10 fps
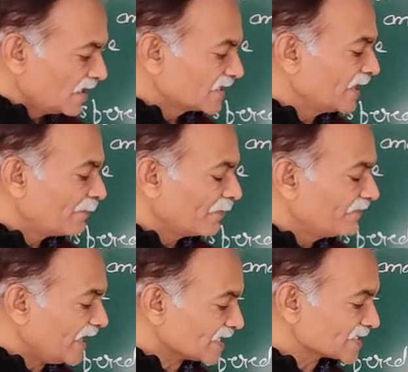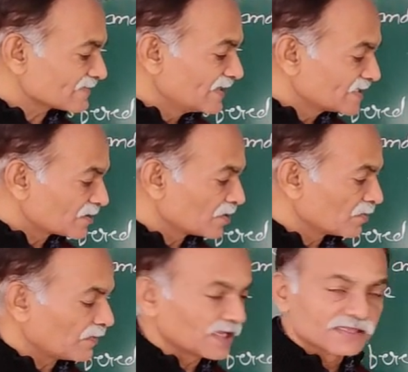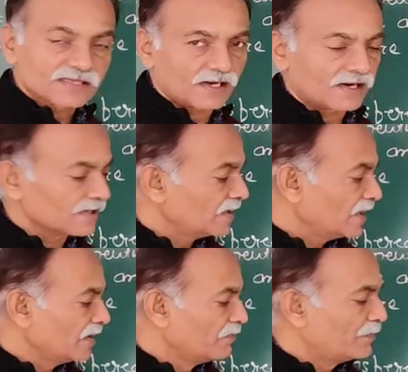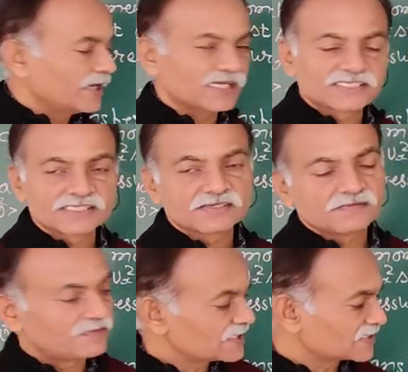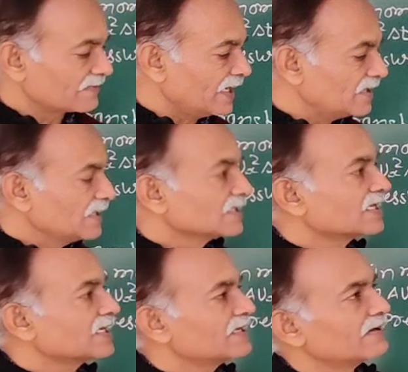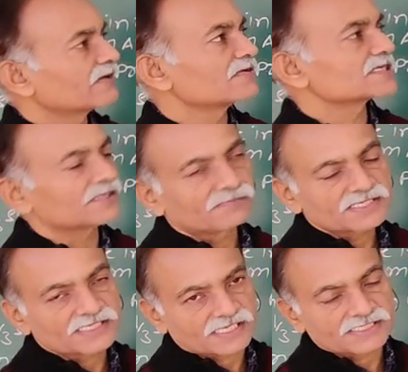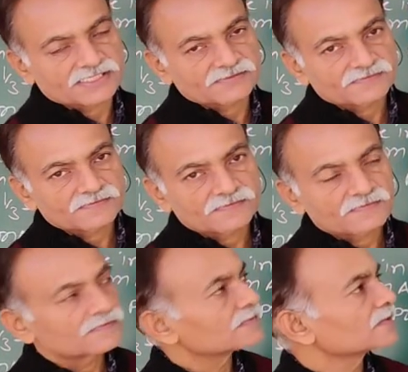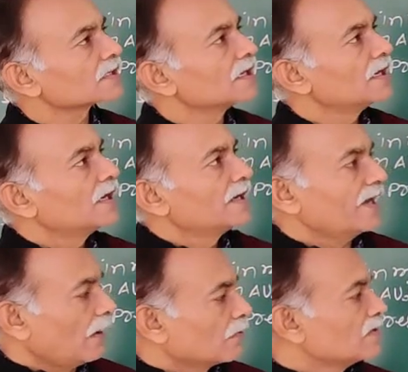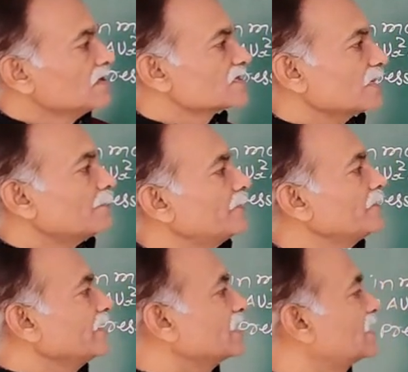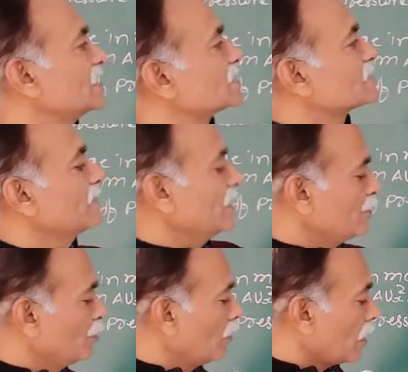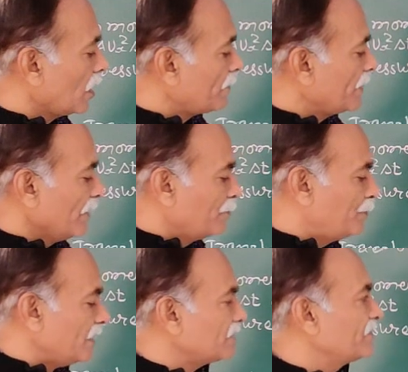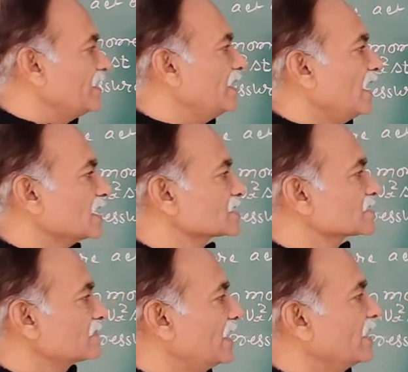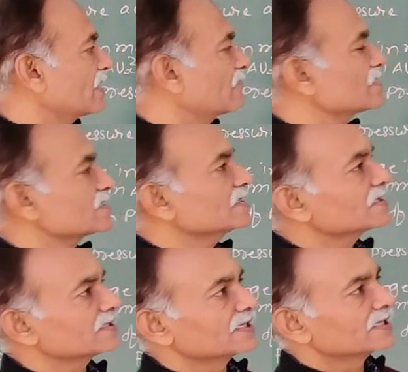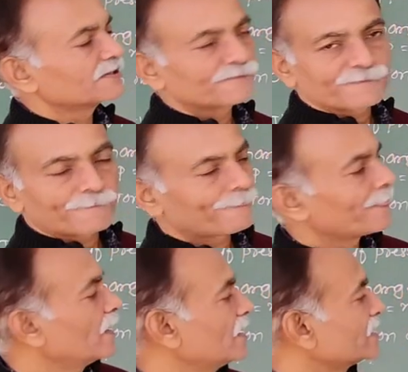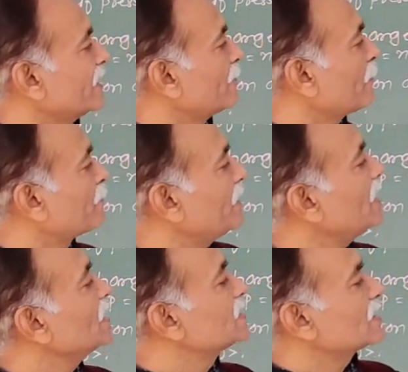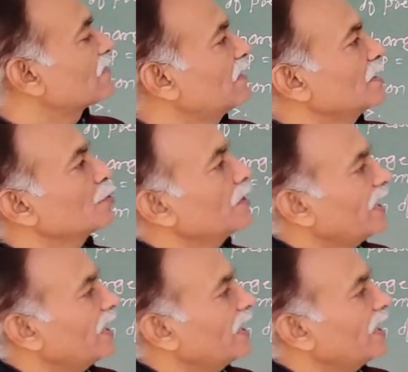Therefore, Vx square is equal to 1/3 average V square. That is the equation number 6. Now, substitute this value of average Vx square in equation 3. Therefore, P is equal to